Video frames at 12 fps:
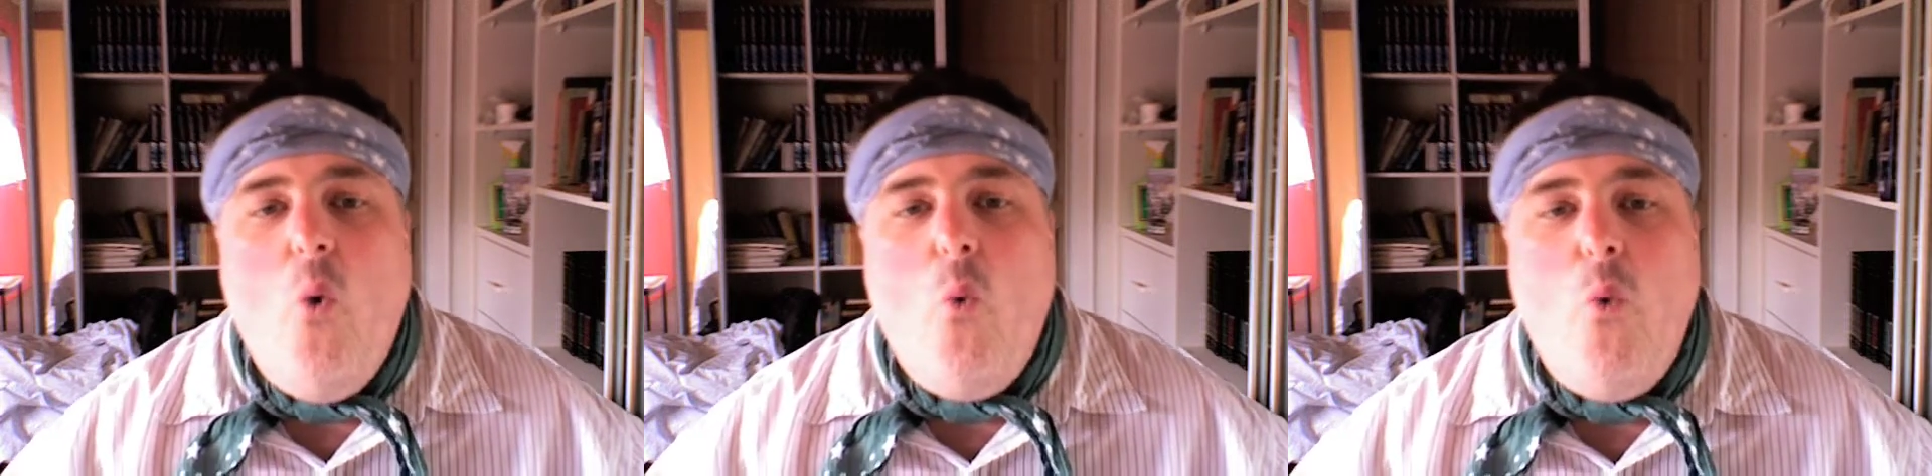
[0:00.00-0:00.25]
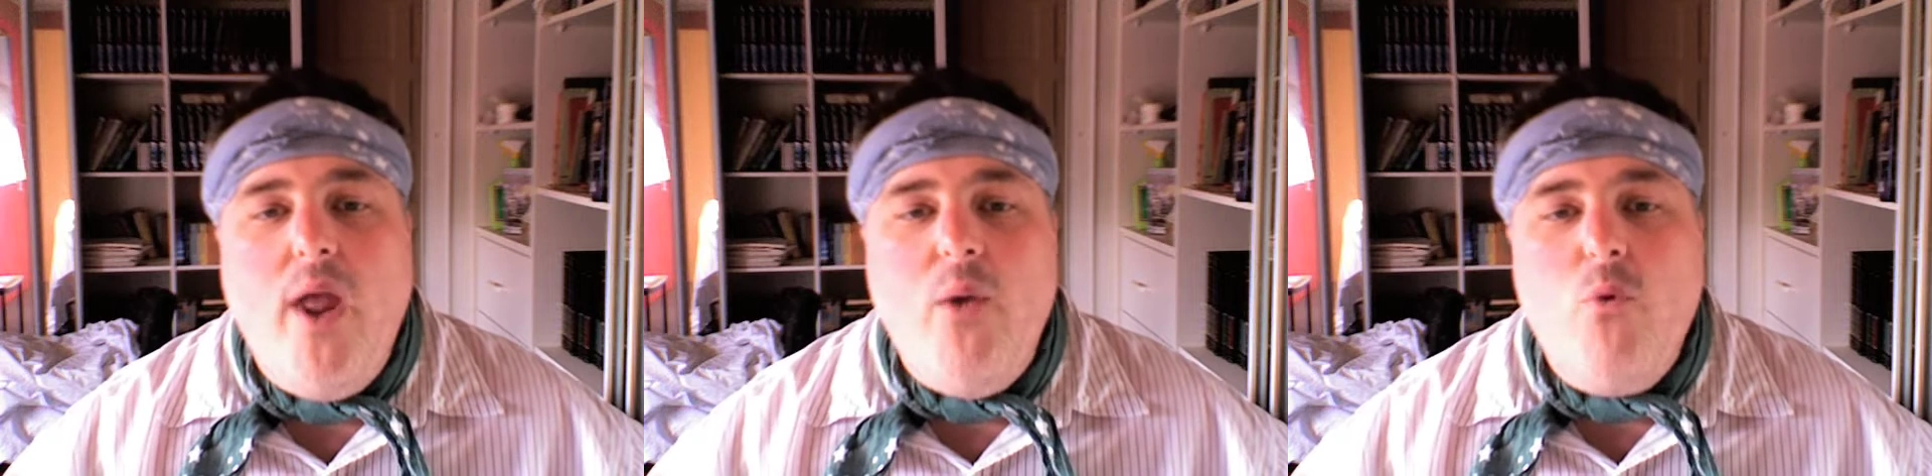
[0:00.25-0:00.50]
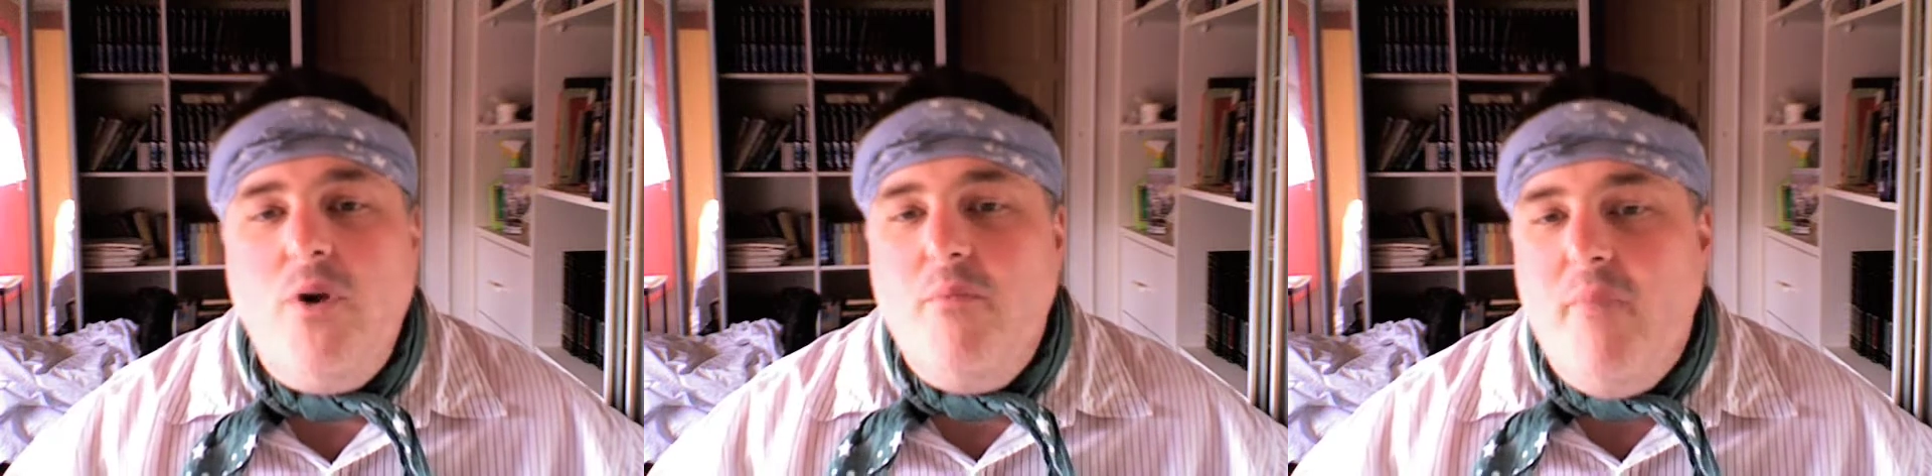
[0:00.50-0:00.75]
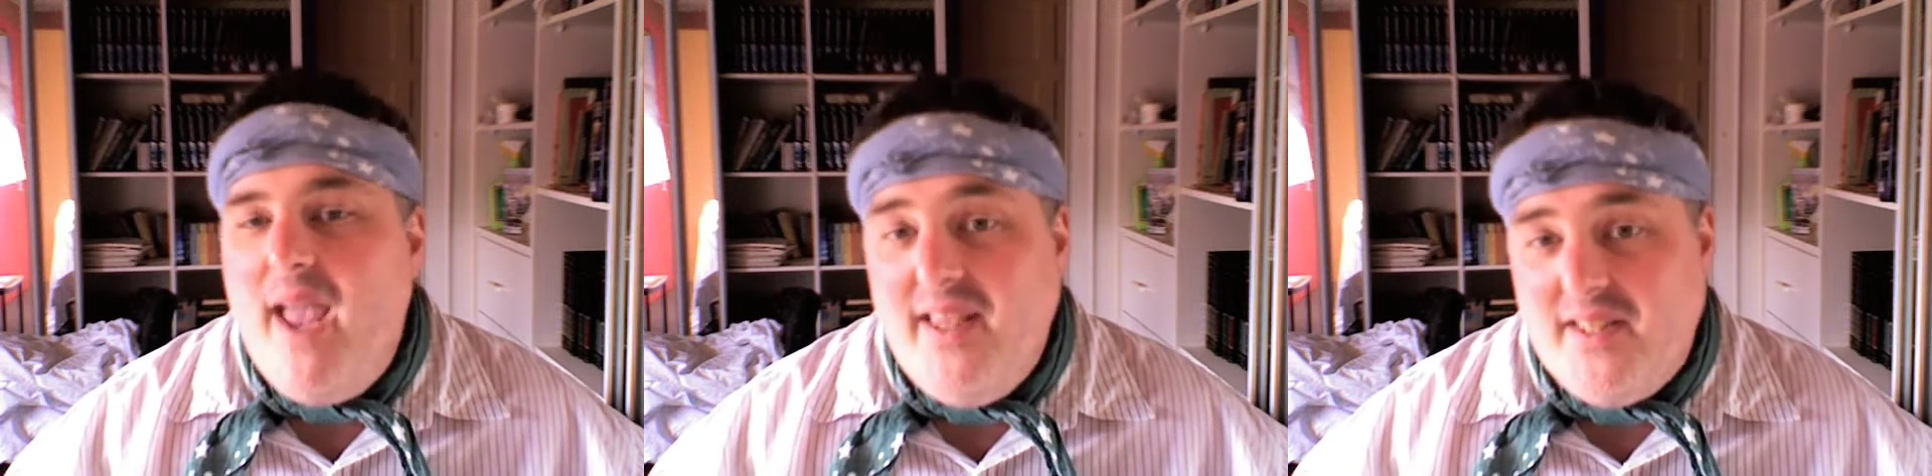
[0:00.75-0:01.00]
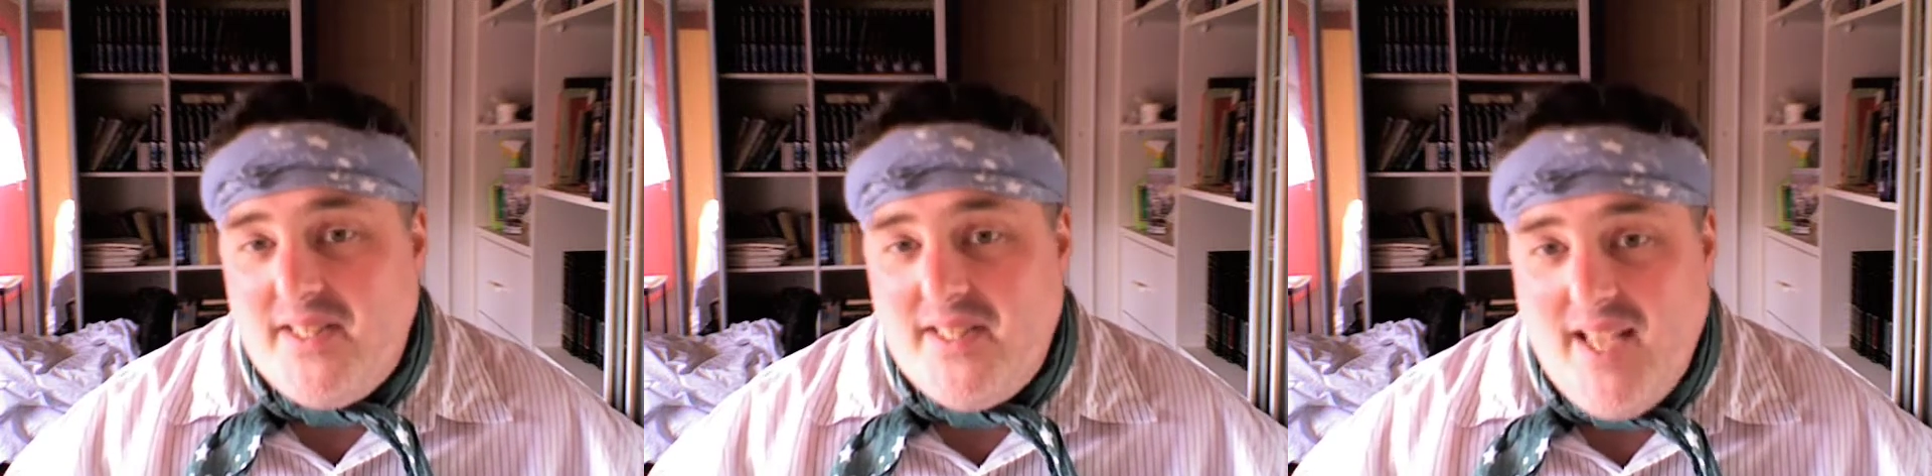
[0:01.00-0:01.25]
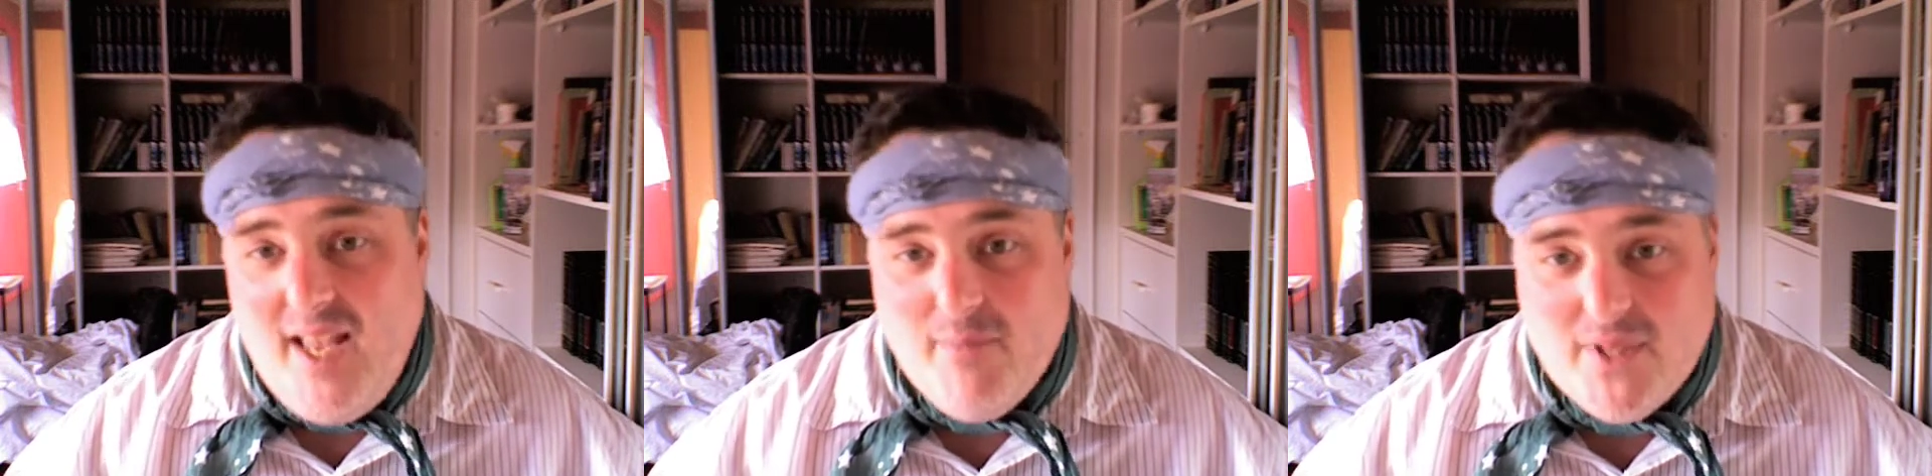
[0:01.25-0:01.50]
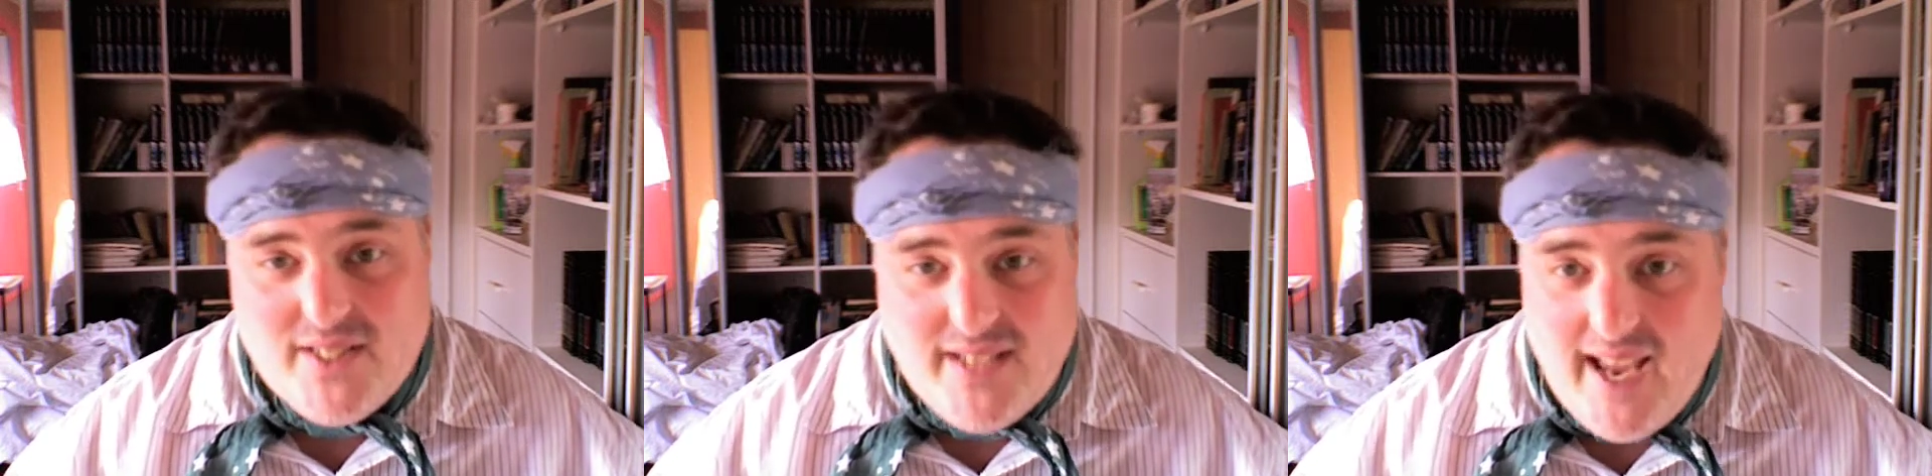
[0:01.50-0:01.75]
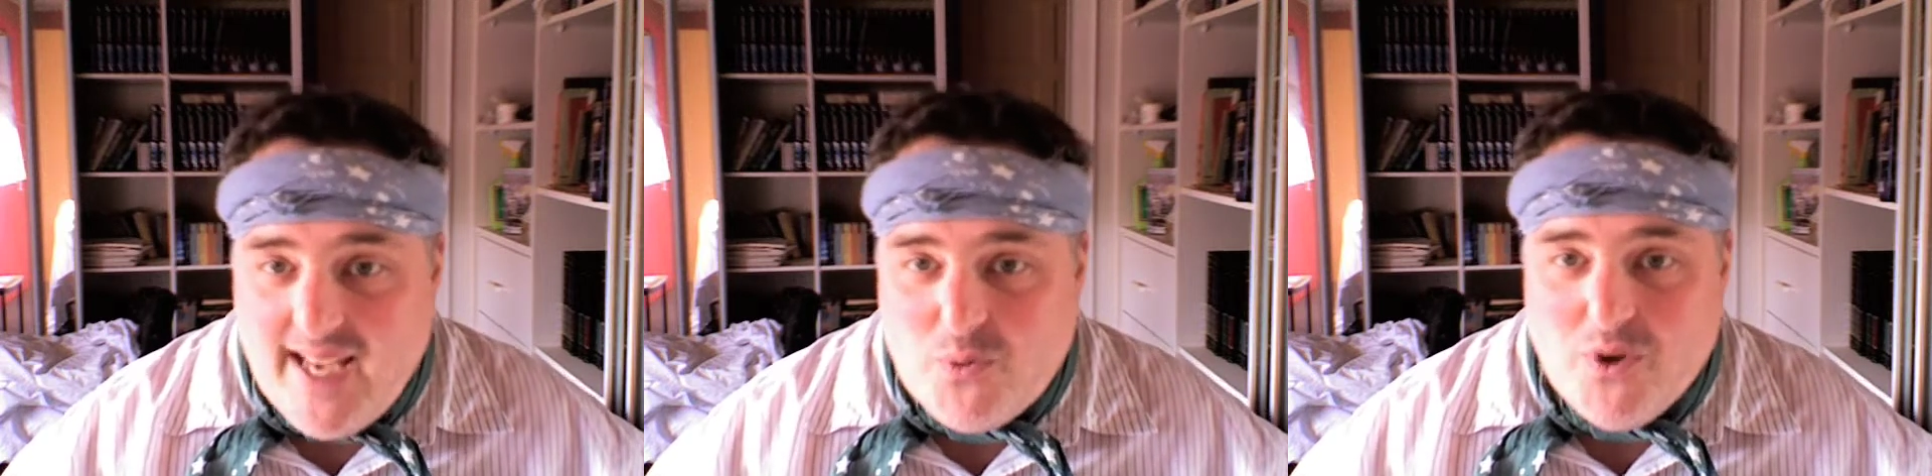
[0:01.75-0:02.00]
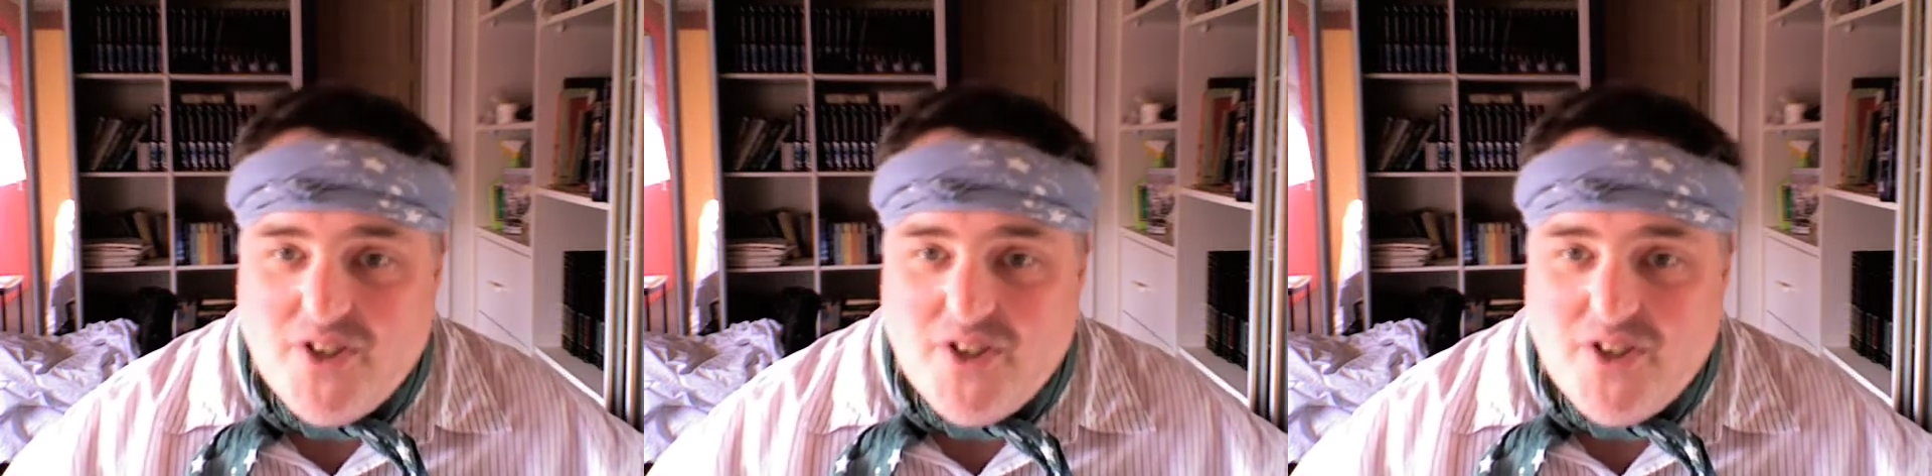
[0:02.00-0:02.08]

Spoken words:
We wouldn't make the same mistakes,